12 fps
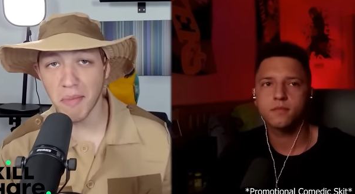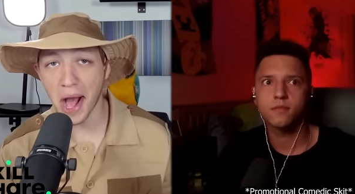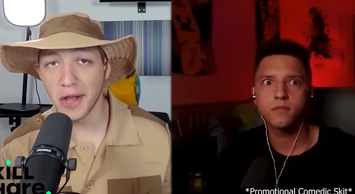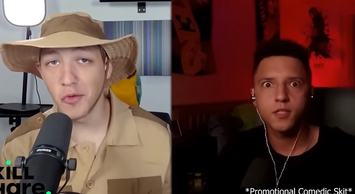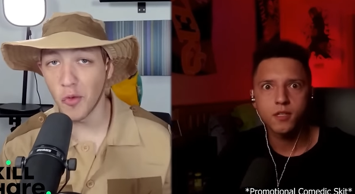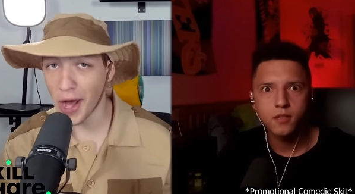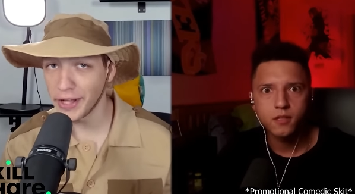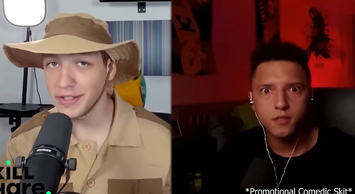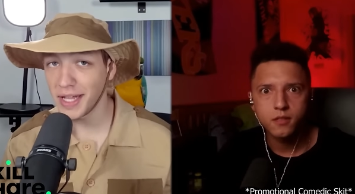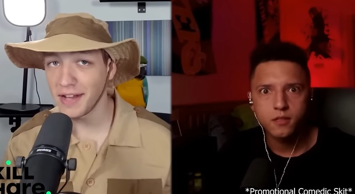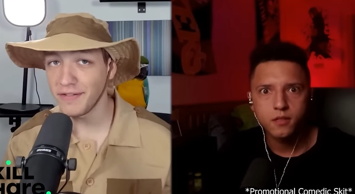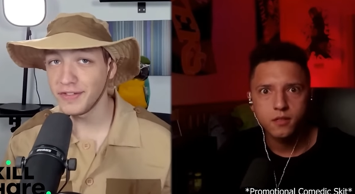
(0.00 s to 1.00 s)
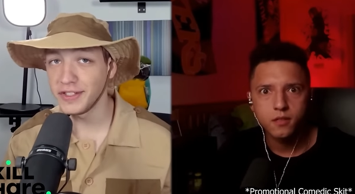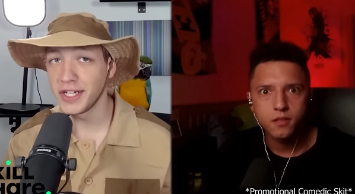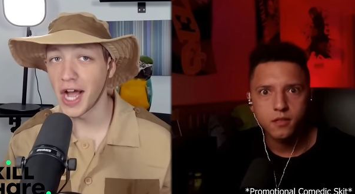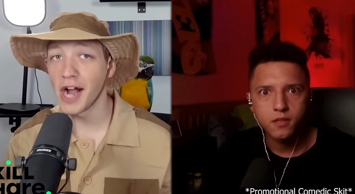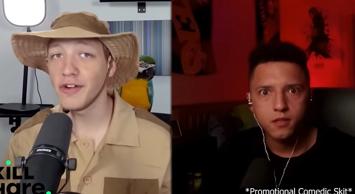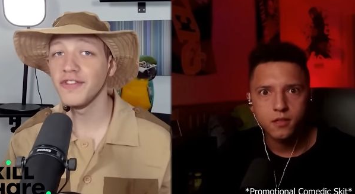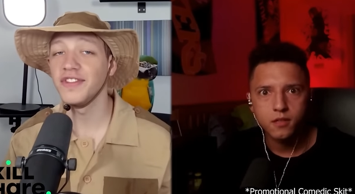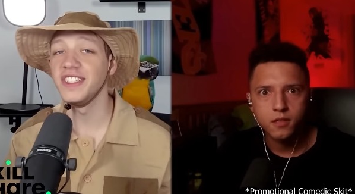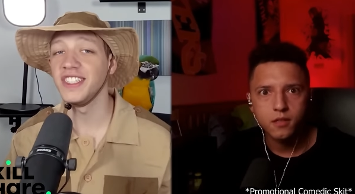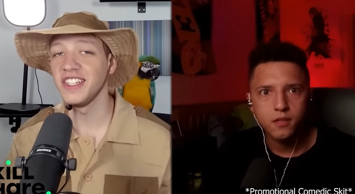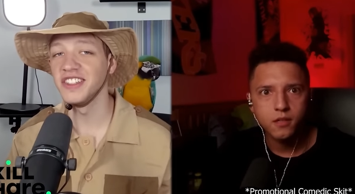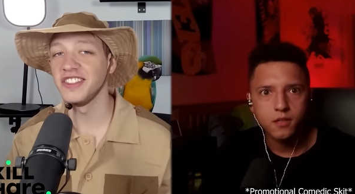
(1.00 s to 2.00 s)
Speaker 1: my wildlife photography
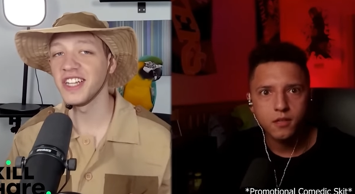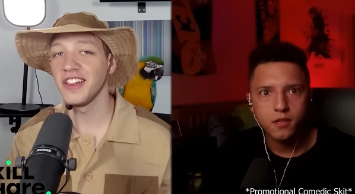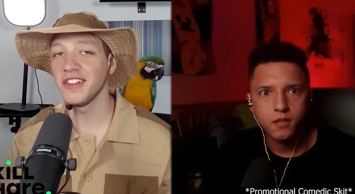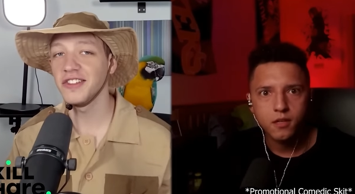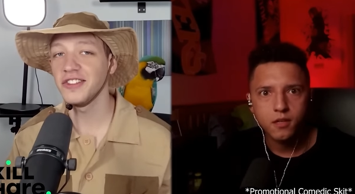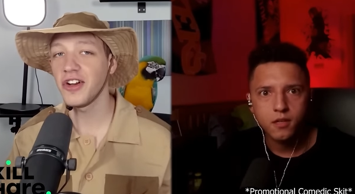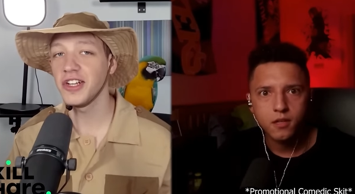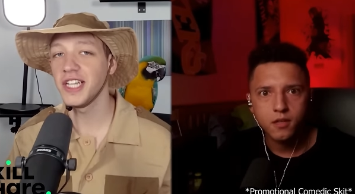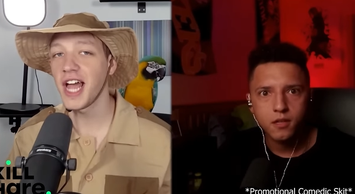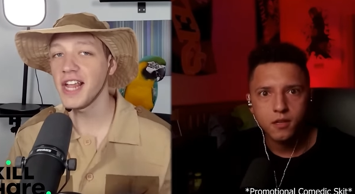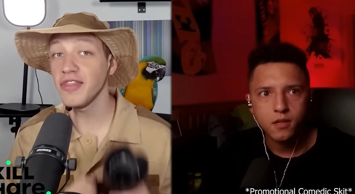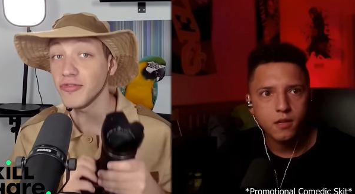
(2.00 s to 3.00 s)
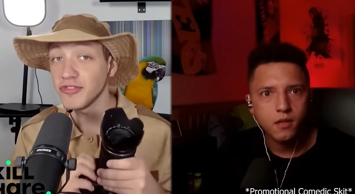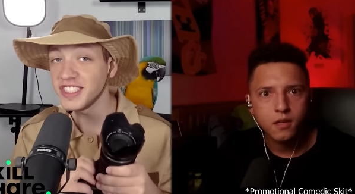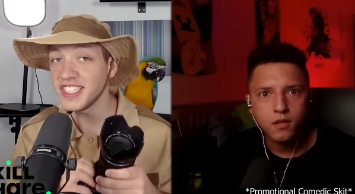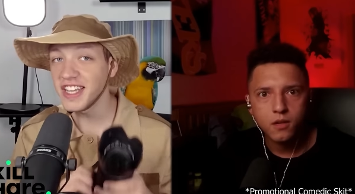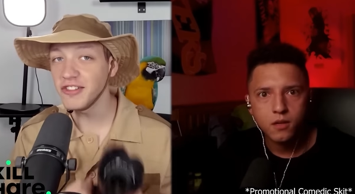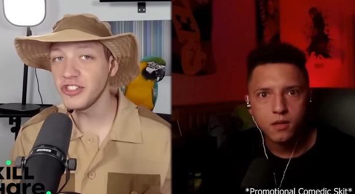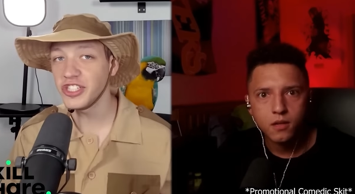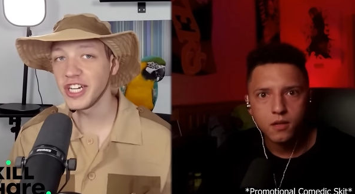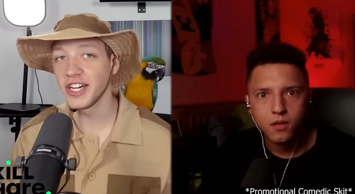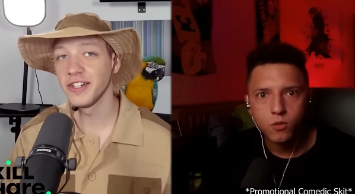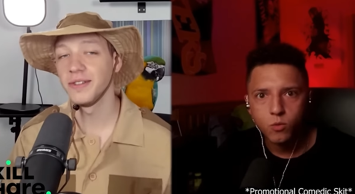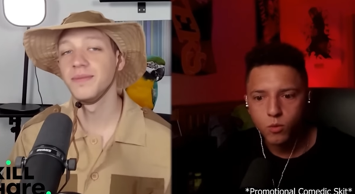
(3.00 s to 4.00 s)
skills I learned online through
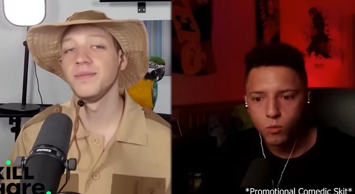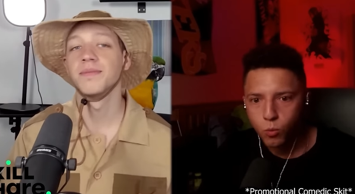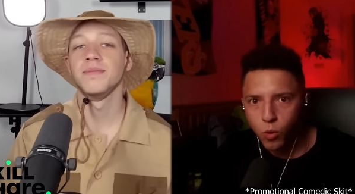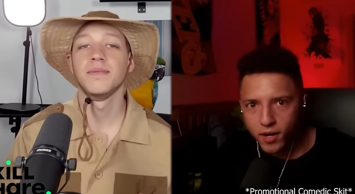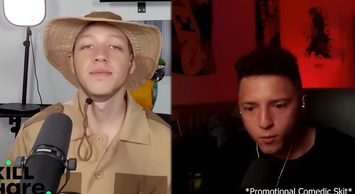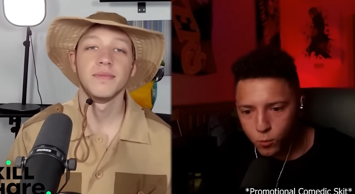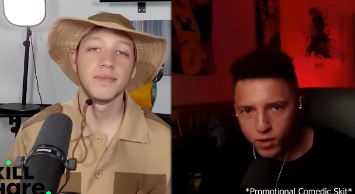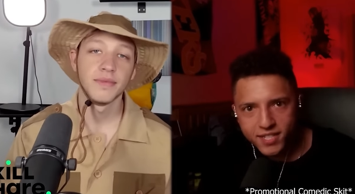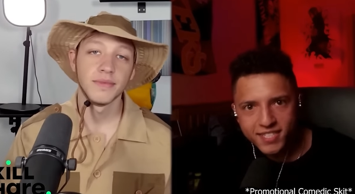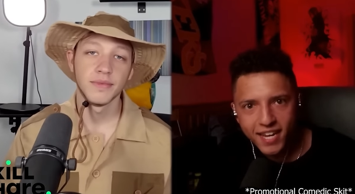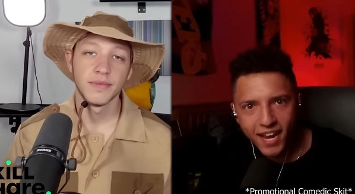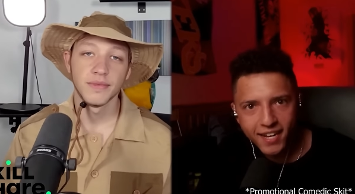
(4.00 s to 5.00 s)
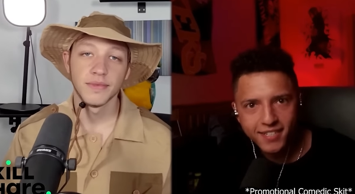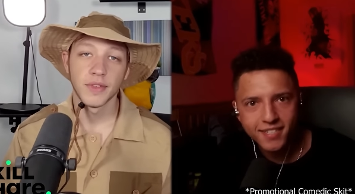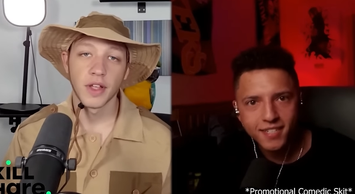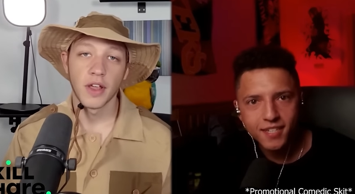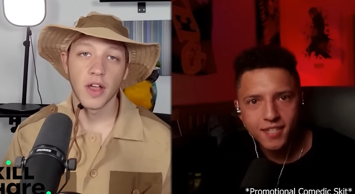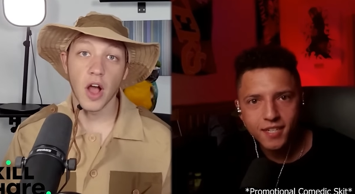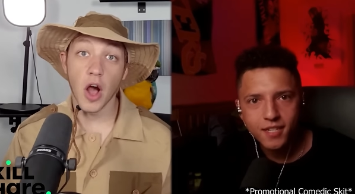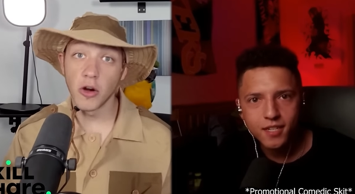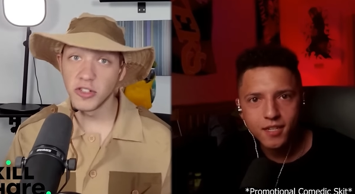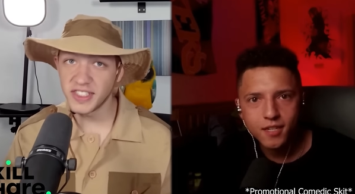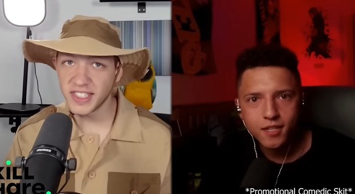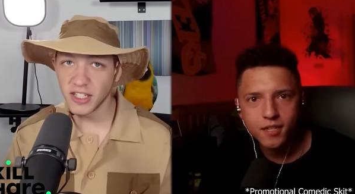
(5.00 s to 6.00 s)
Skillshare.
Speaker 2: What What is that?
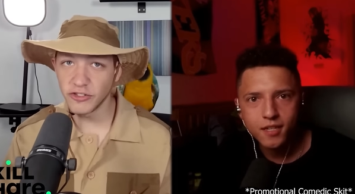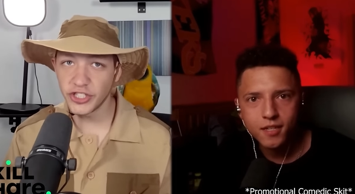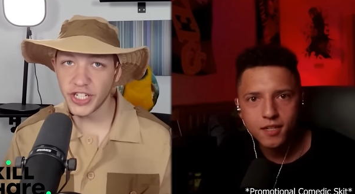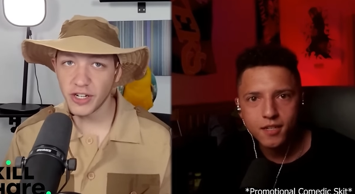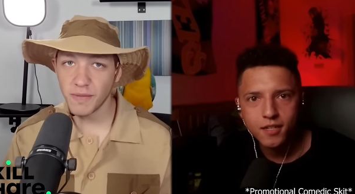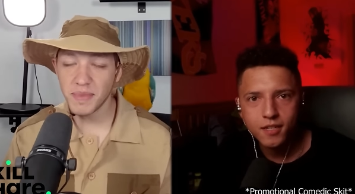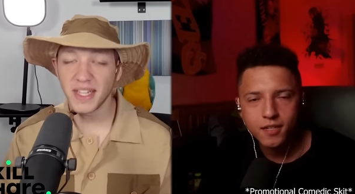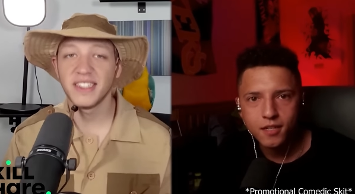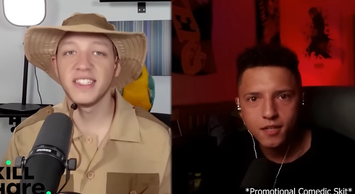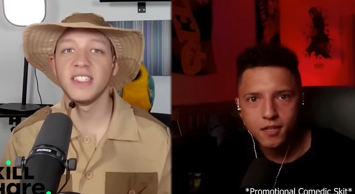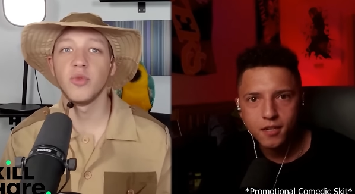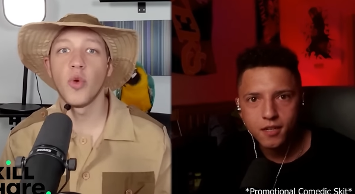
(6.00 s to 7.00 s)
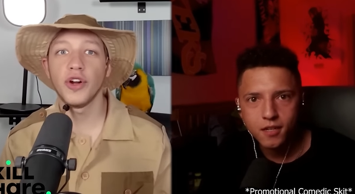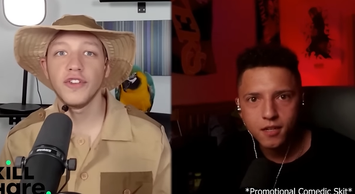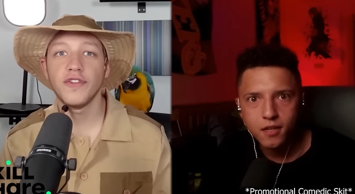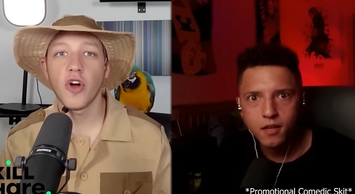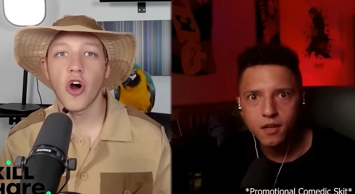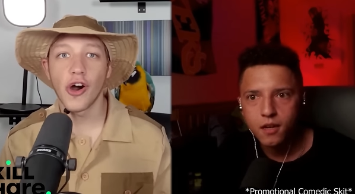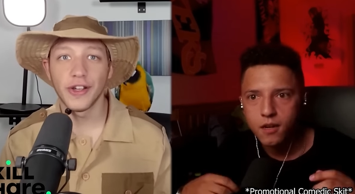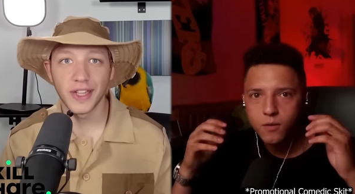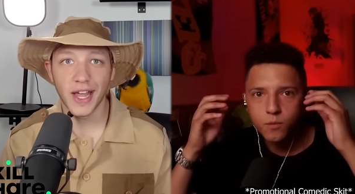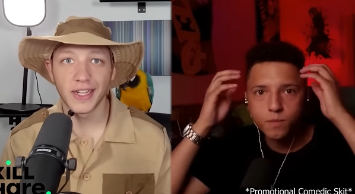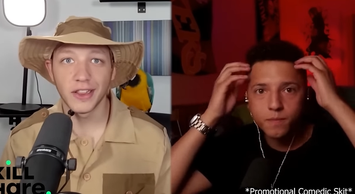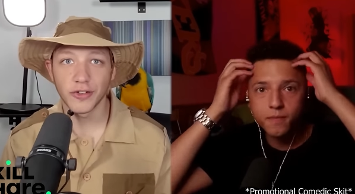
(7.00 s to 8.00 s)
Speaker 1: Oh, Skillshare. It's this wonderful
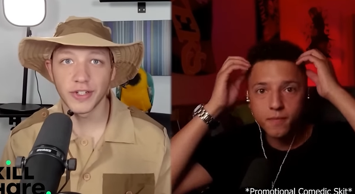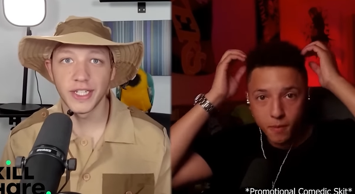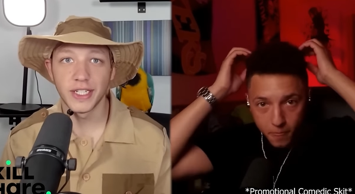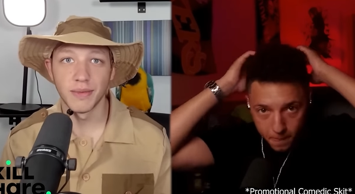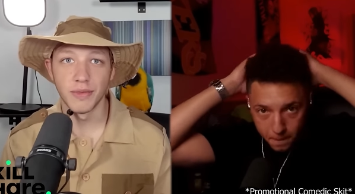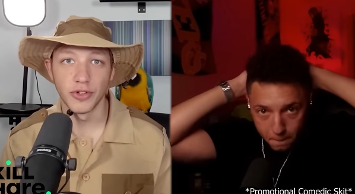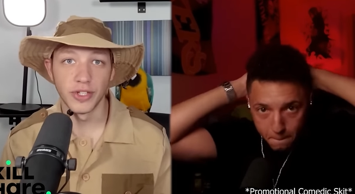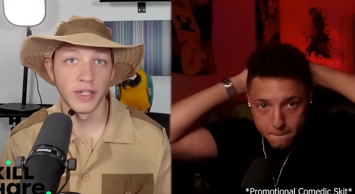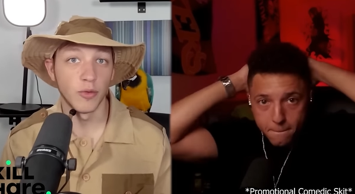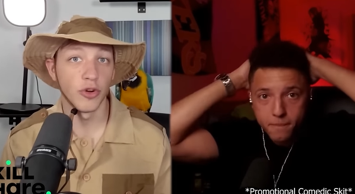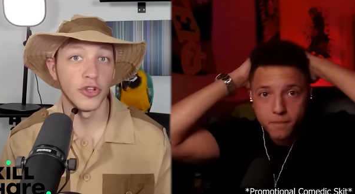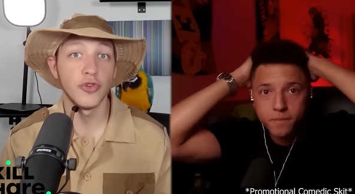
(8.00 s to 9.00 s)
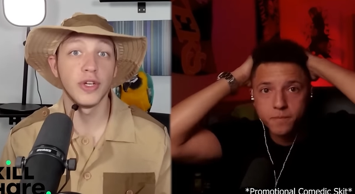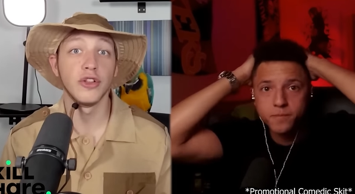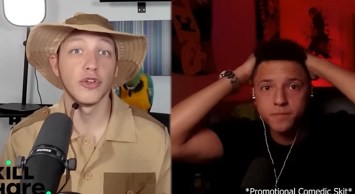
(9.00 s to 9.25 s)
online learning community where you can